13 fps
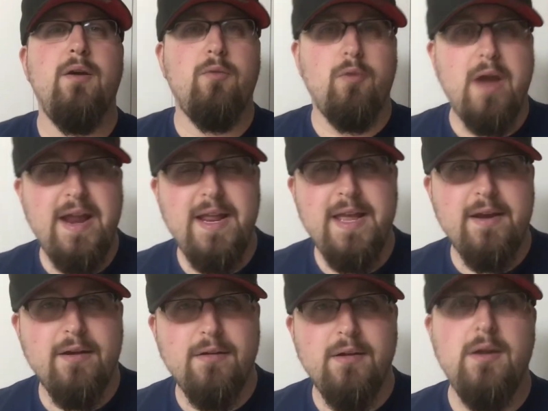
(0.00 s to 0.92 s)
right
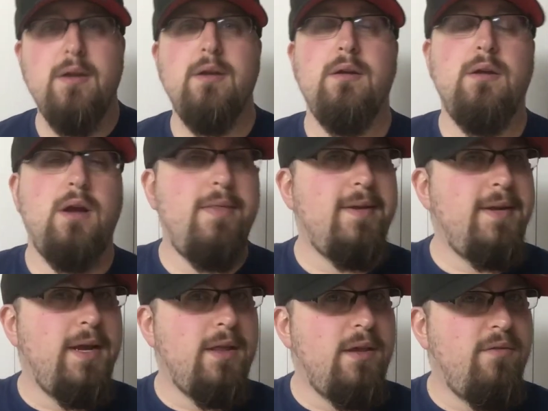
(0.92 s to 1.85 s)
here on the
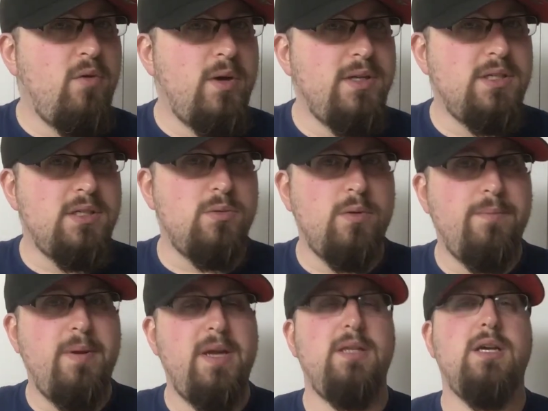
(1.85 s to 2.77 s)
Daily Voices with
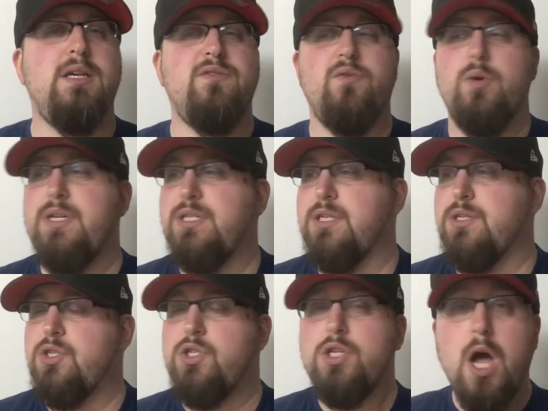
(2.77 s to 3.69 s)
Pete Does Voices.
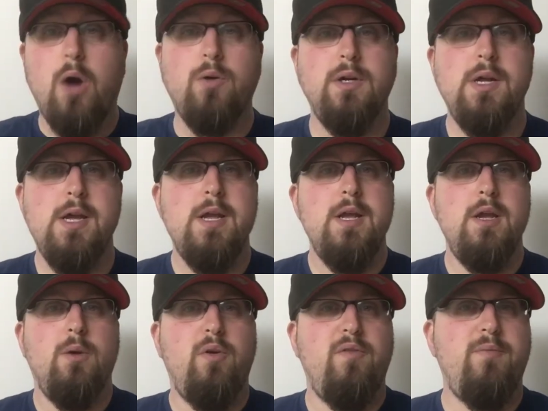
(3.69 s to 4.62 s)
So,
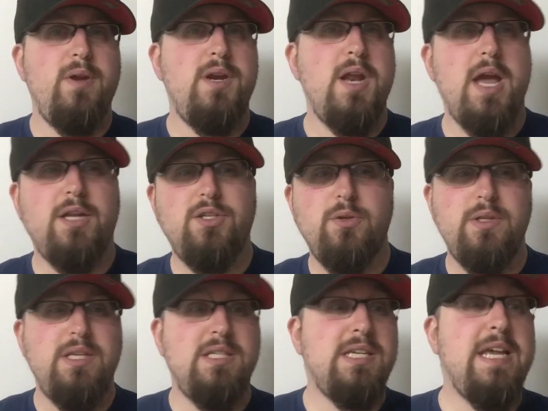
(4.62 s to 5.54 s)
we've been doing
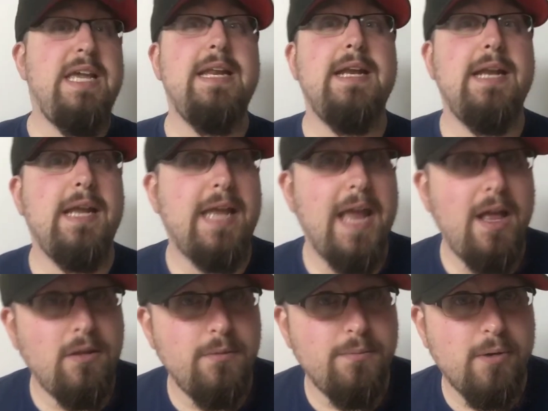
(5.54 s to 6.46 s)
these Kenan and
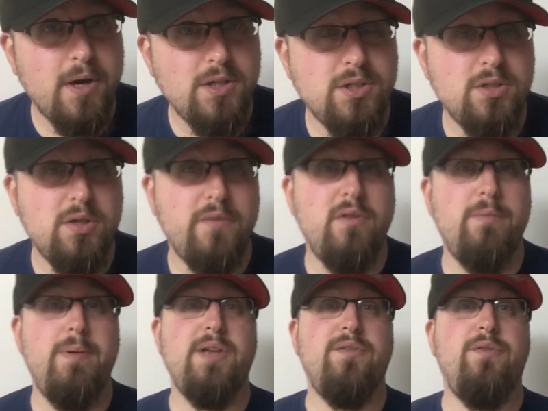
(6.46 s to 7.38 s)
Kel impressions over the
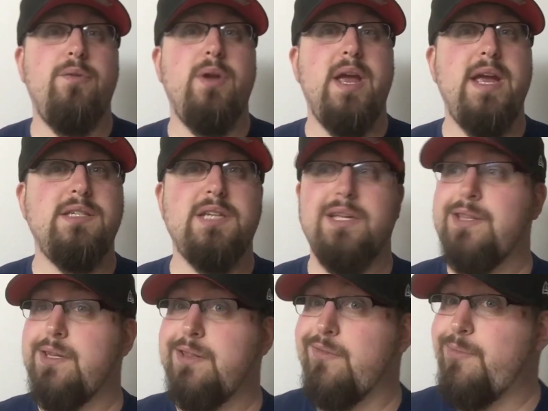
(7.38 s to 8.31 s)
past few days. I
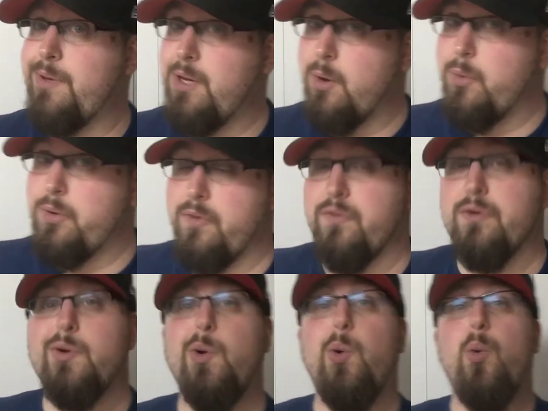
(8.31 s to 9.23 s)
think they've been going over
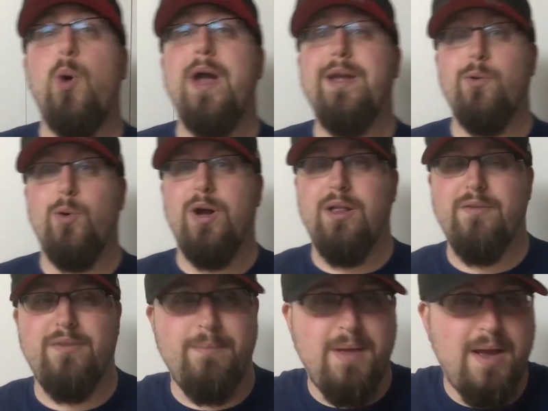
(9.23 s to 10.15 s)
quite well,
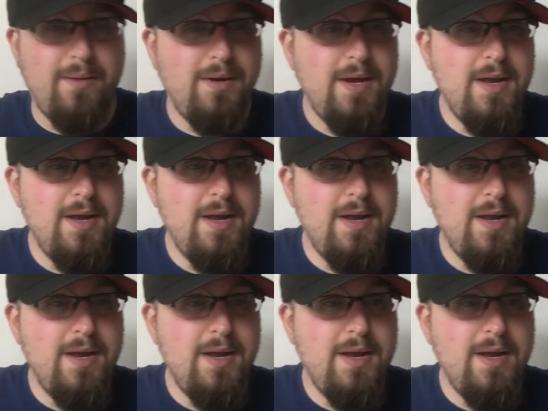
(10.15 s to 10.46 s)
if I'm not,